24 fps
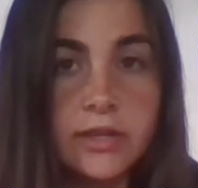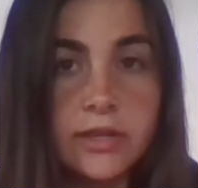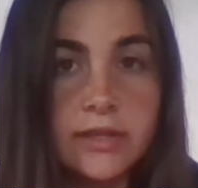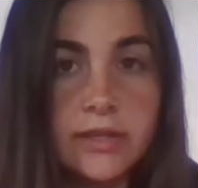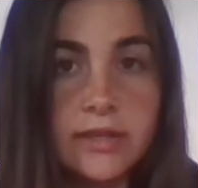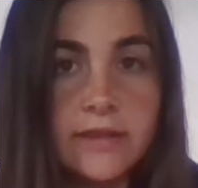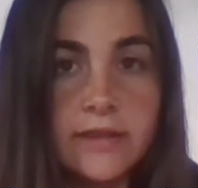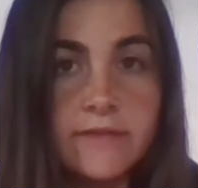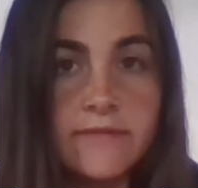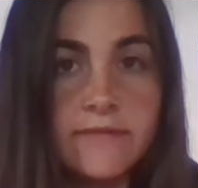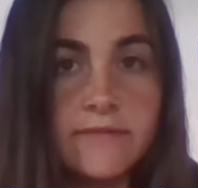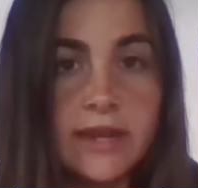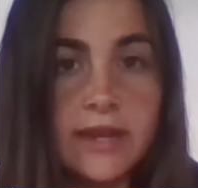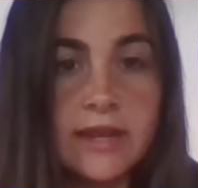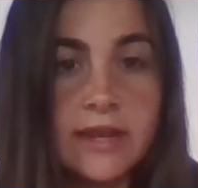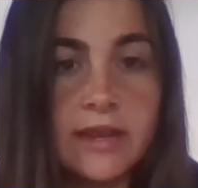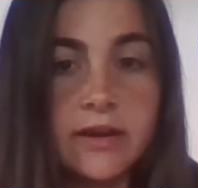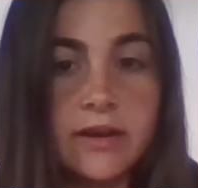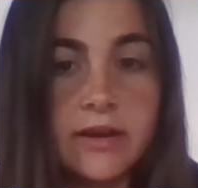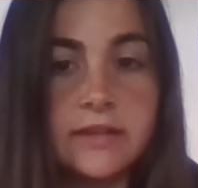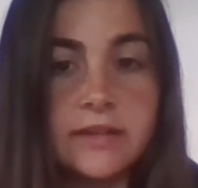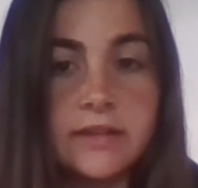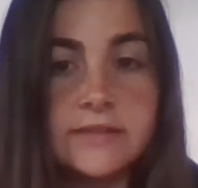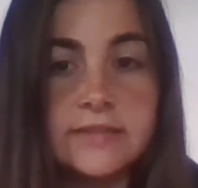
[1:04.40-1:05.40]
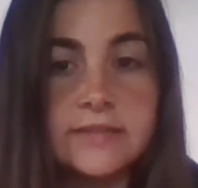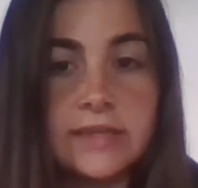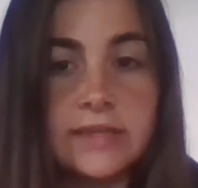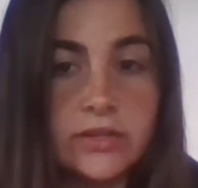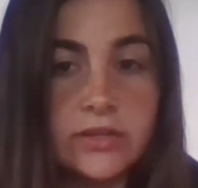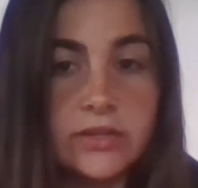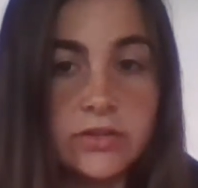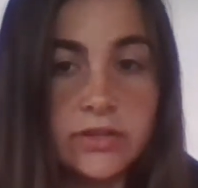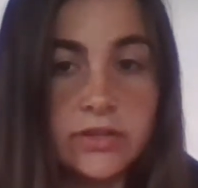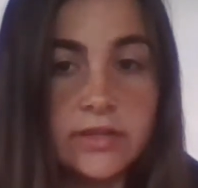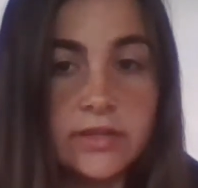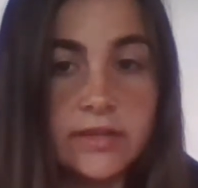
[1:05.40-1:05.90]
if that area is
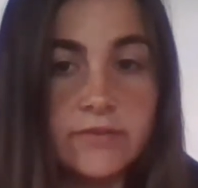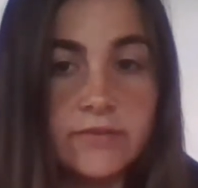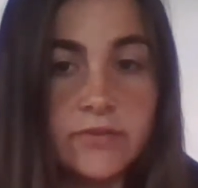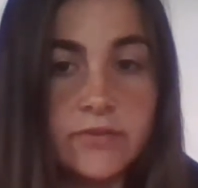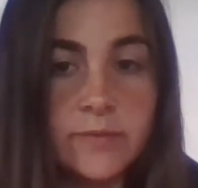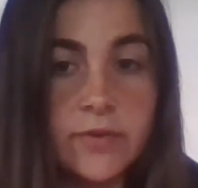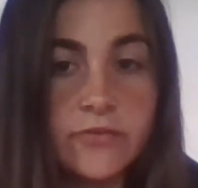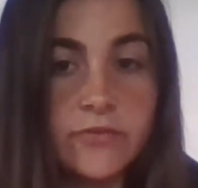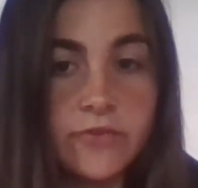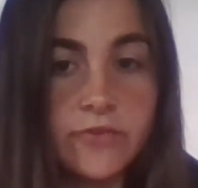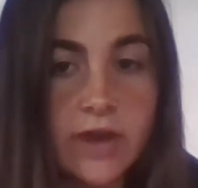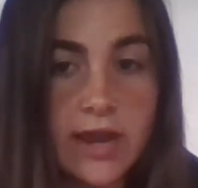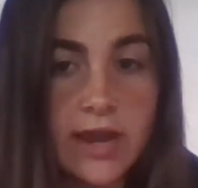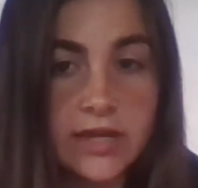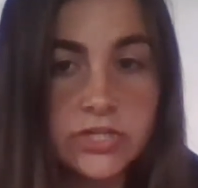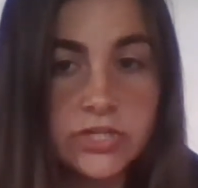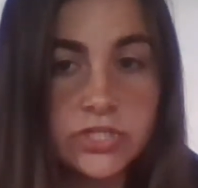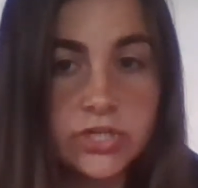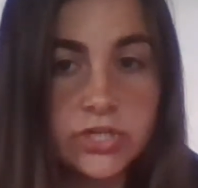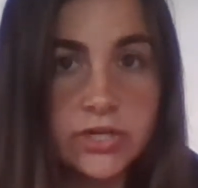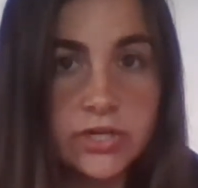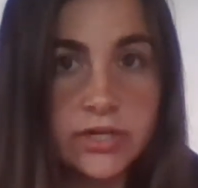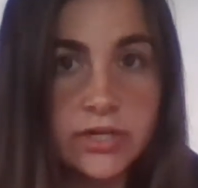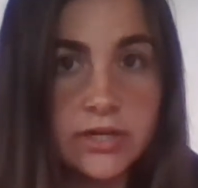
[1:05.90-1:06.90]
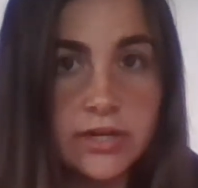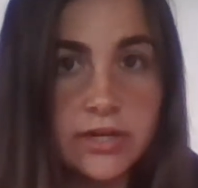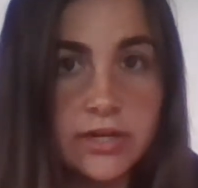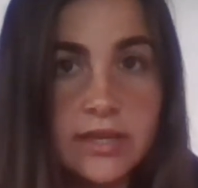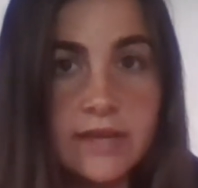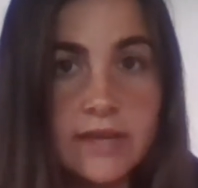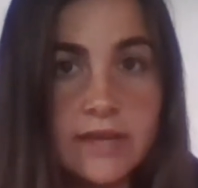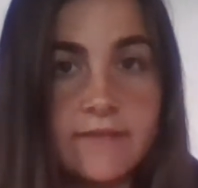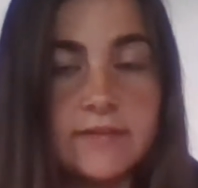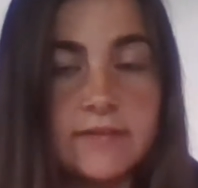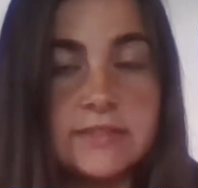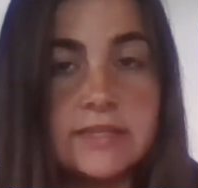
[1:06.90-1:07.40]
healing from a fracture,
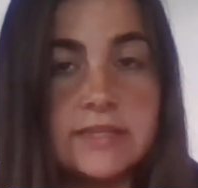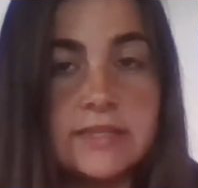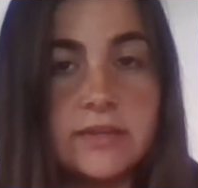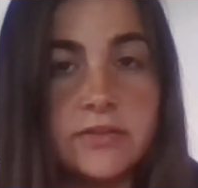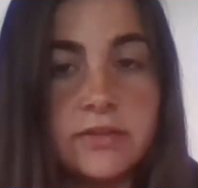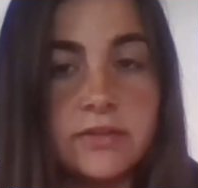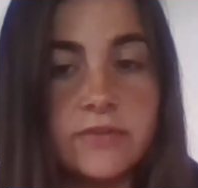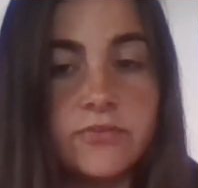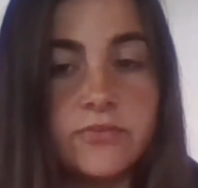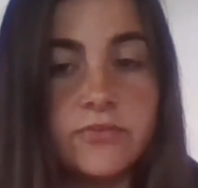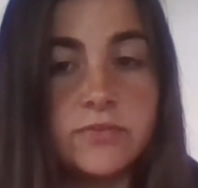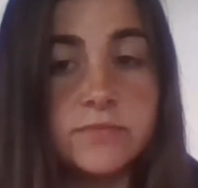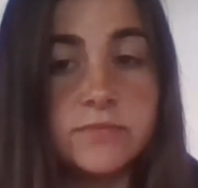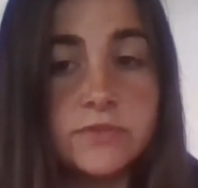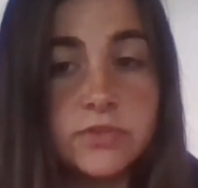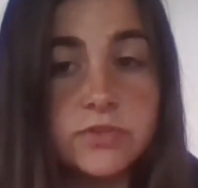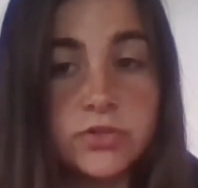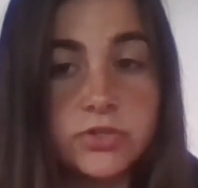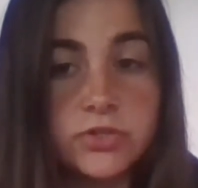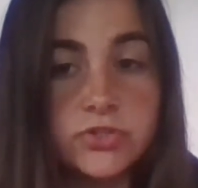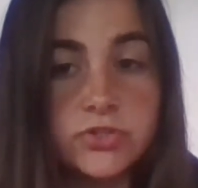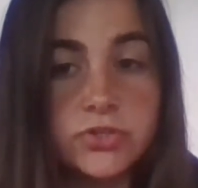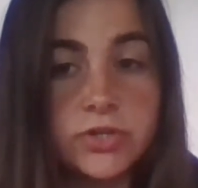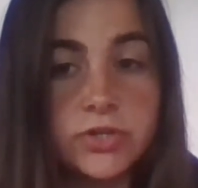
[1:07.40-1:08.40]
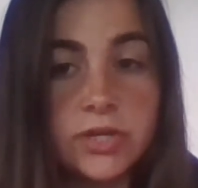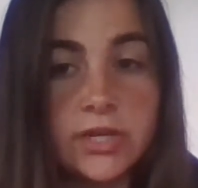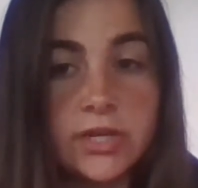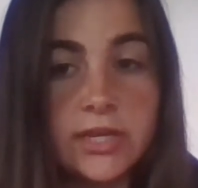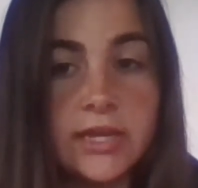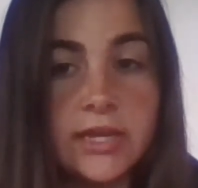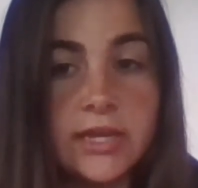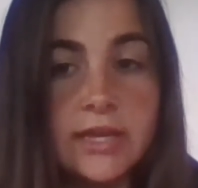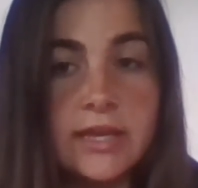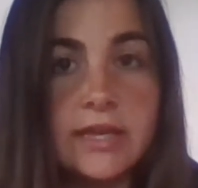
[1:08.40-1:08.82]
if it's healing from surgery,